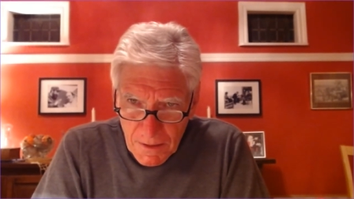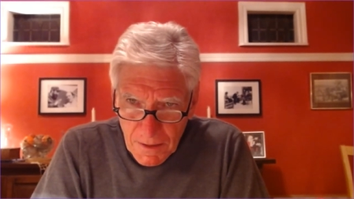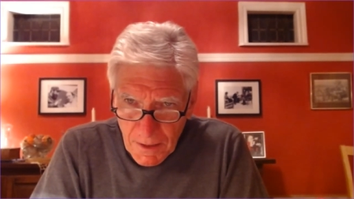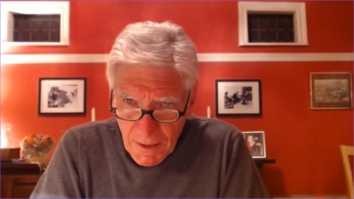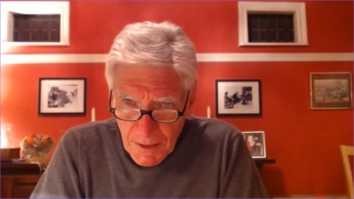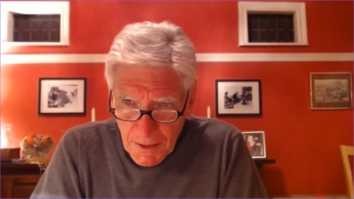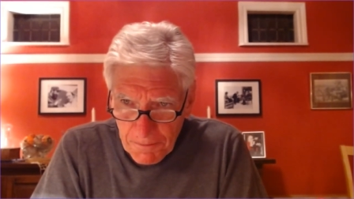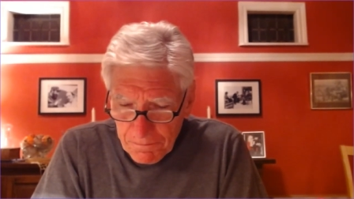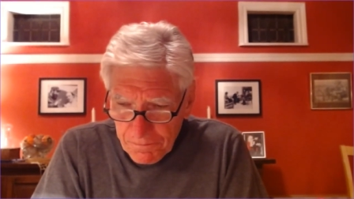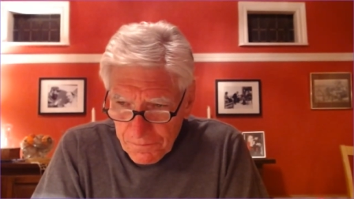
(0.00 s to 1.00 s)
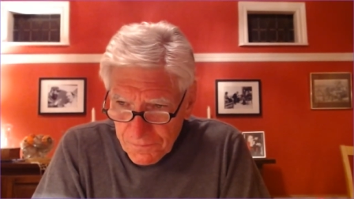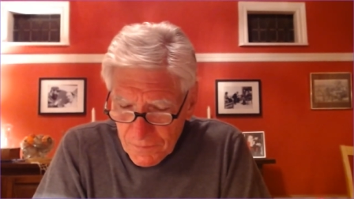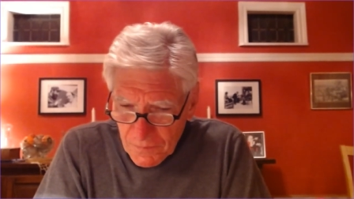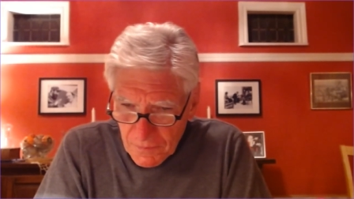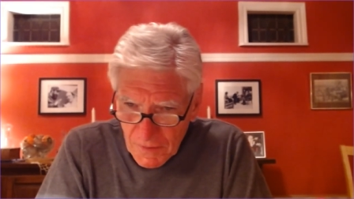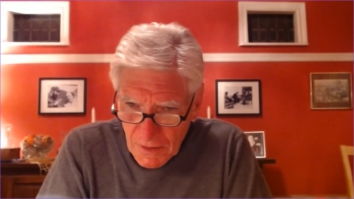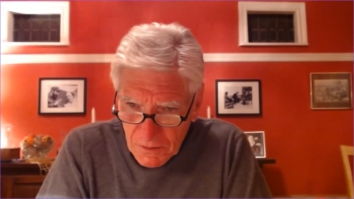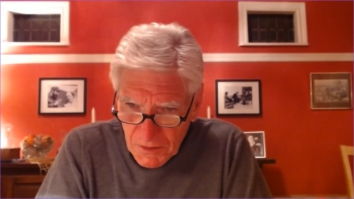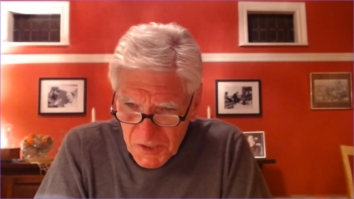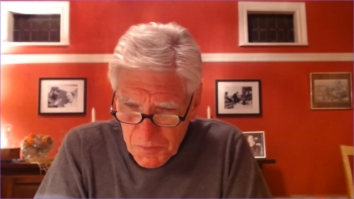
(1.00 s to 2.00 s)
Um,
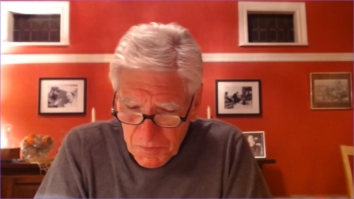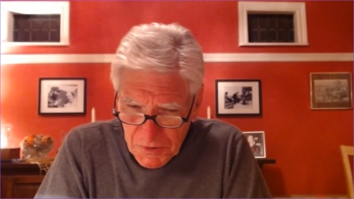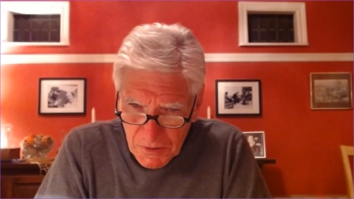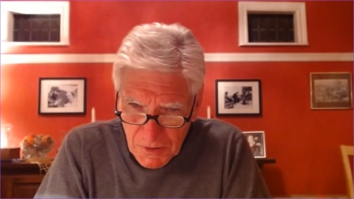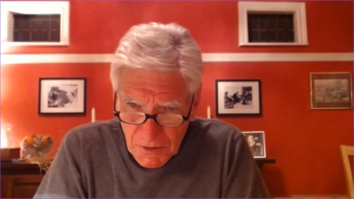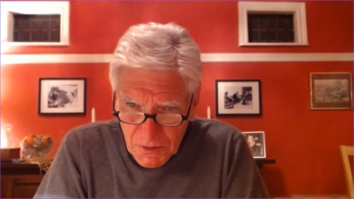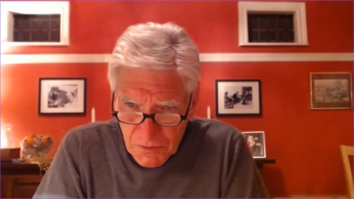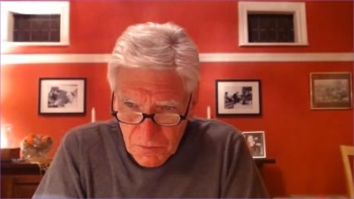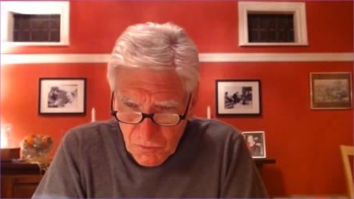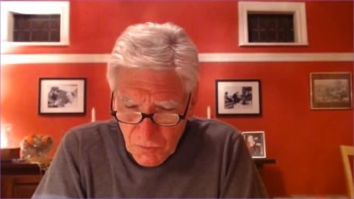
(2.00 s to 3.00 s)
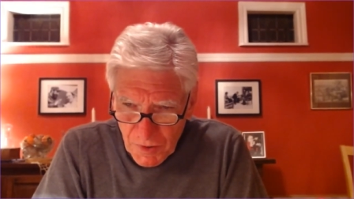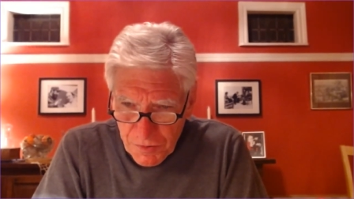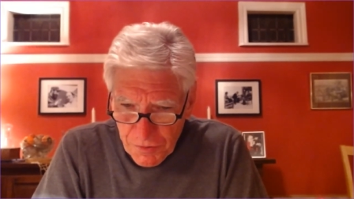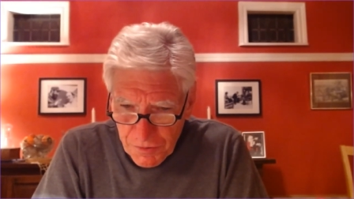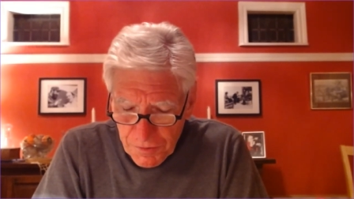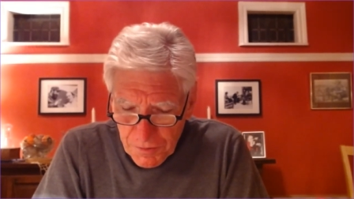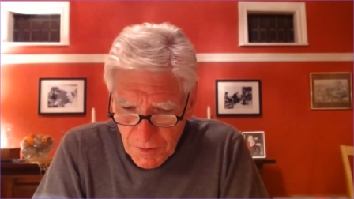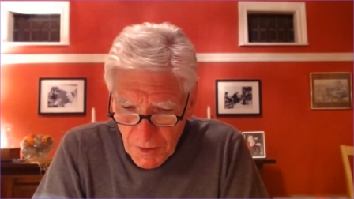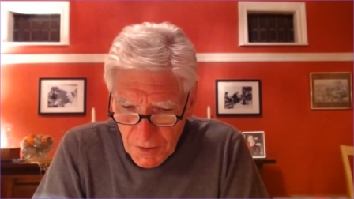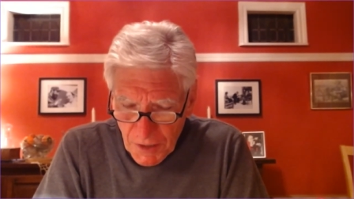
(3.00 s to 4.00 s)
let's begin with
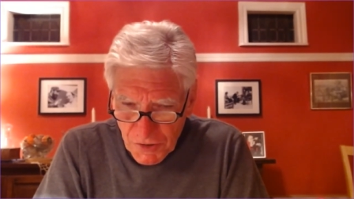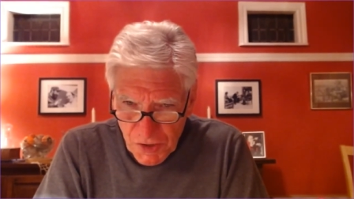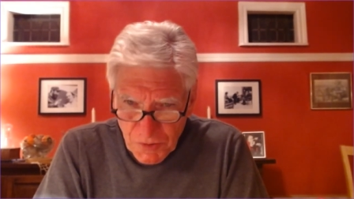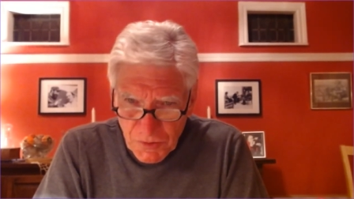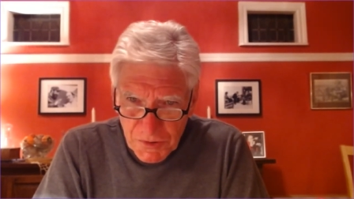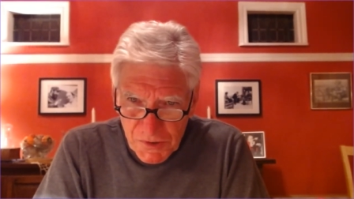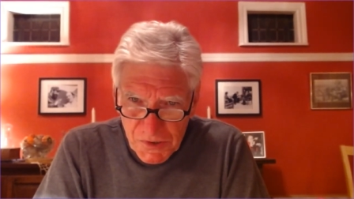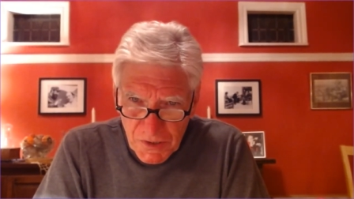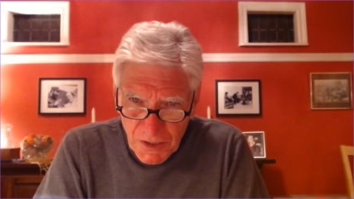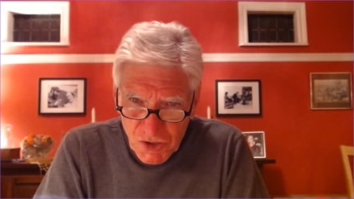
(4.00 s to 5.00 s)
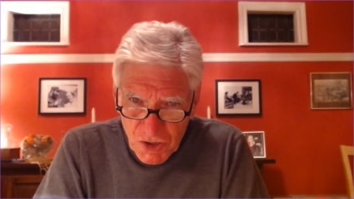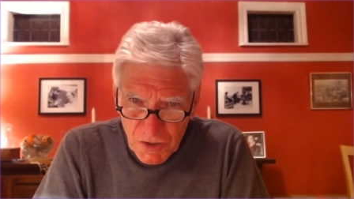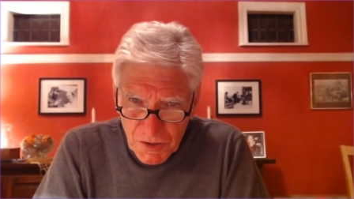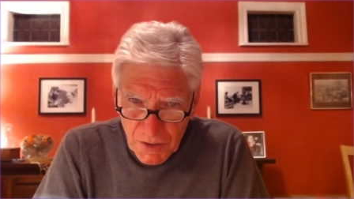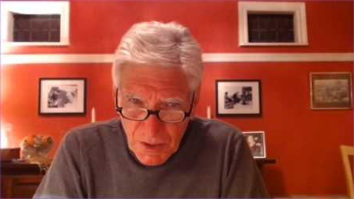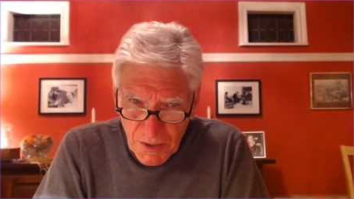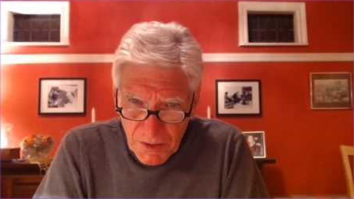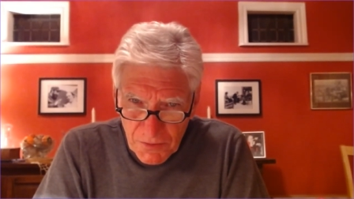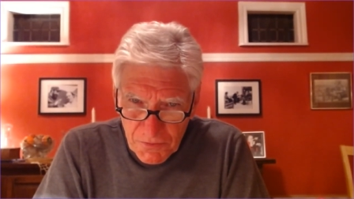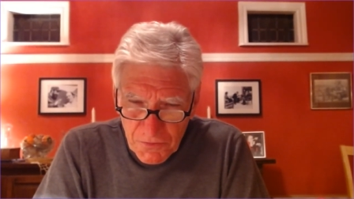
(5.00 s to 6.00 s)
uh, a general discussion
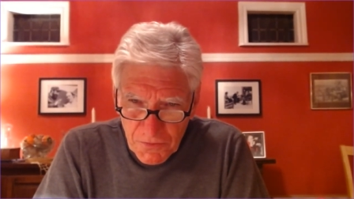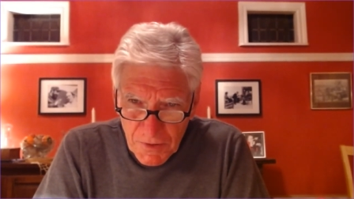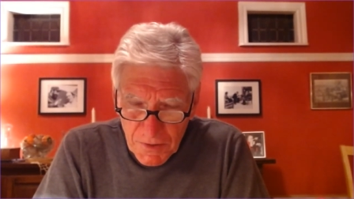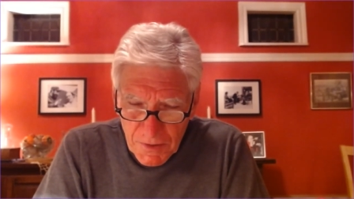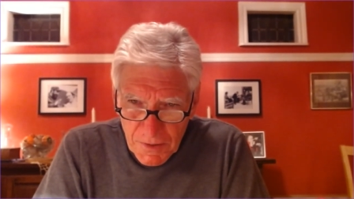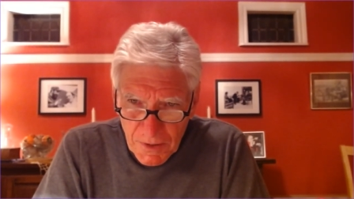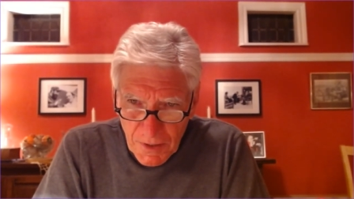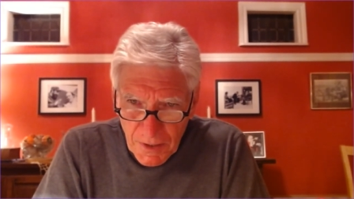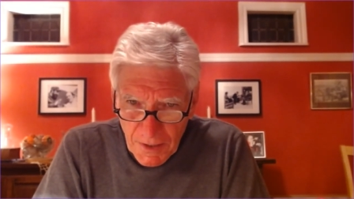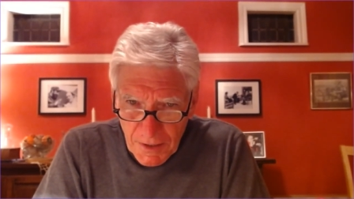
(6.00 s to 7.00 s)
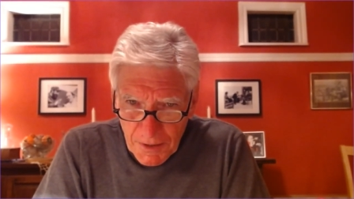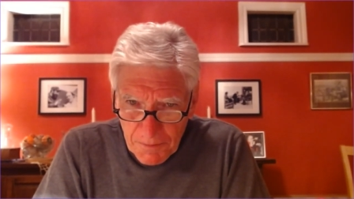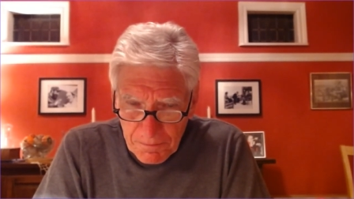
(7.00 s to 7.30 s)
of um,